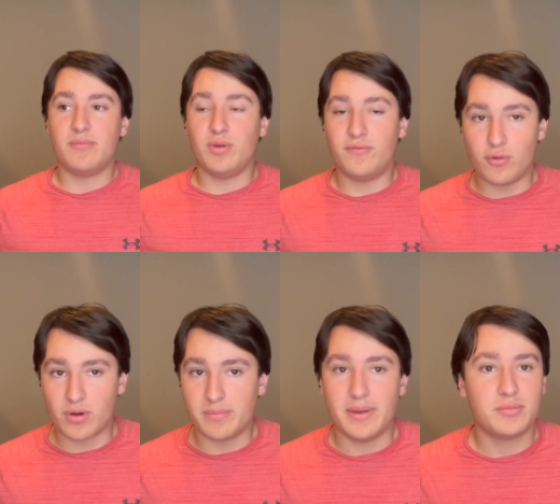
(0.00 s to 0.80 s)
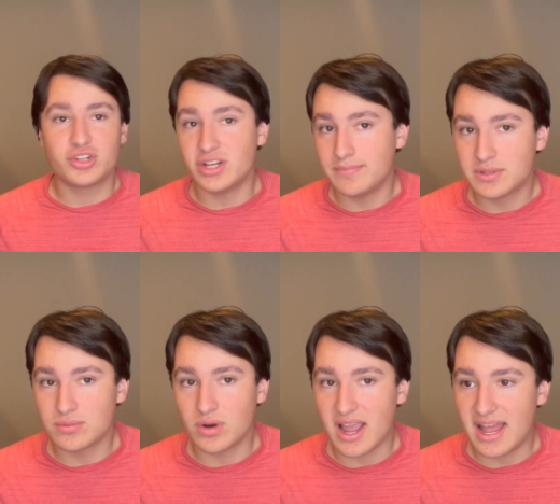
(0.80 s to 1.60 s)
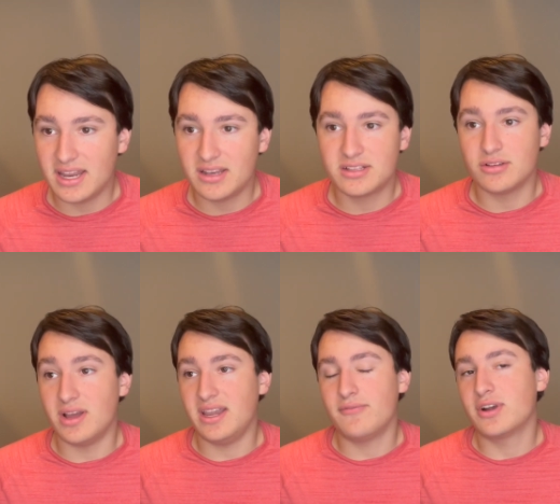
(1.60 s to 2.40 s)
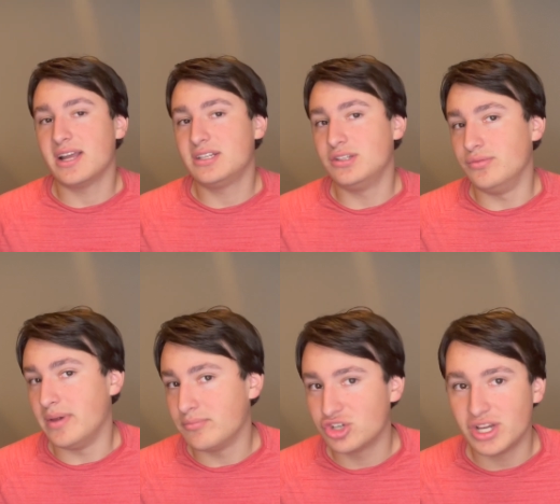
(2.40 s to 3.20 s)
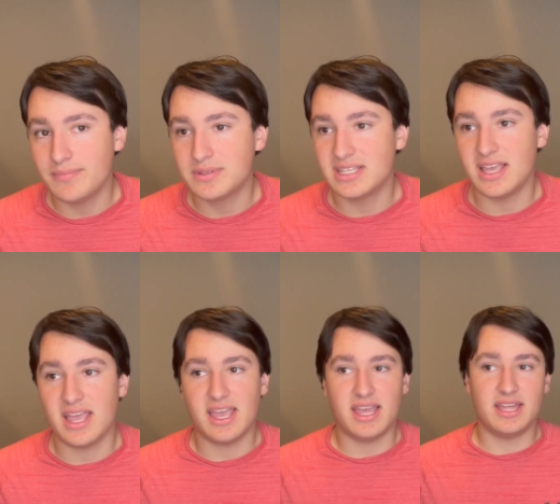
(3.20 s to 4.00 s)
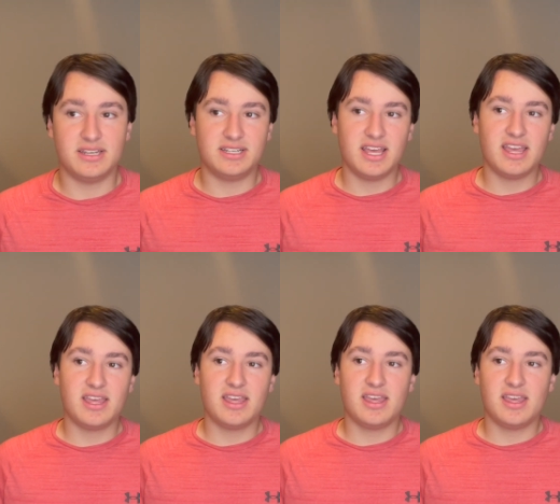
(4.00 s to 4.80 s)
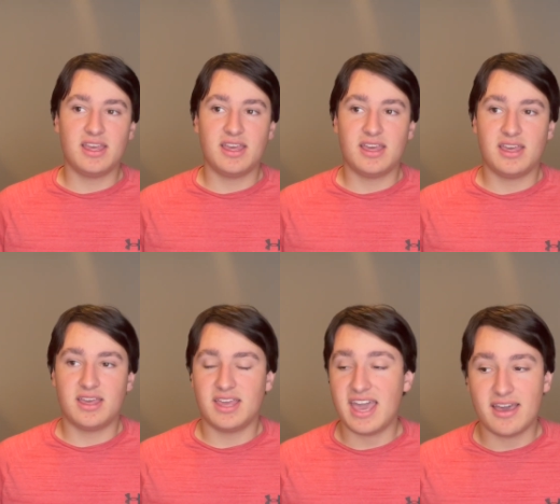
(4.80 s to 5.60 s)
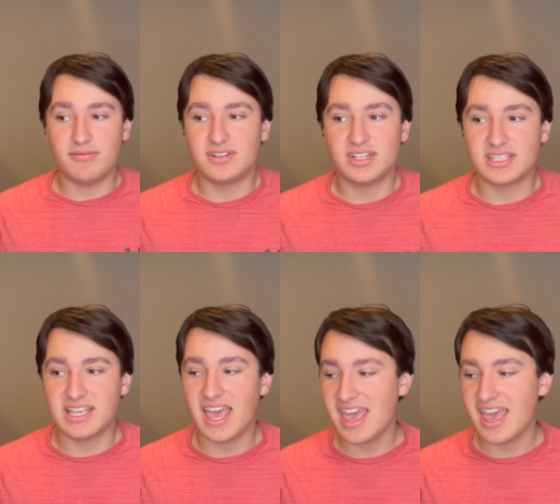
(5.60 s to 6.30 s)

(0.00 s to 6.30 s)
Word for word: before memberships were added, so I never got to do memberships. And yeah, it was just,